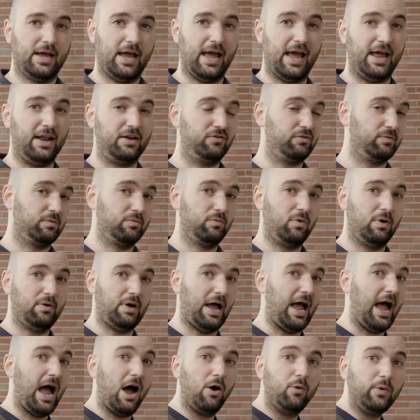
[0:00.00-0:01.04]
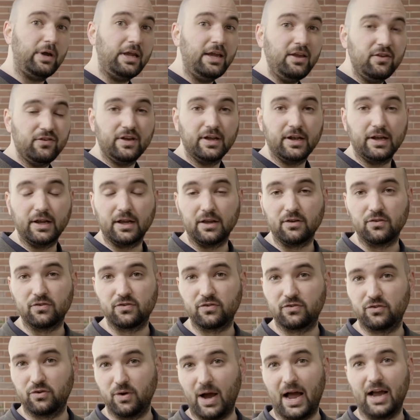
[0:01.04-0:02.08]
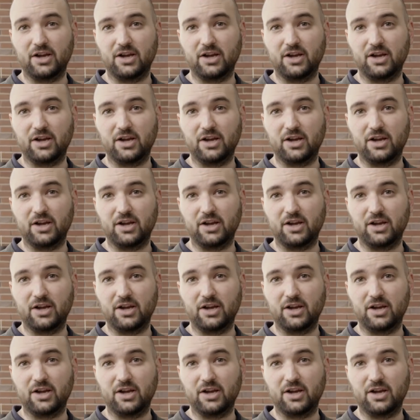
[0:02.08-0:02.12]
and how easy it is to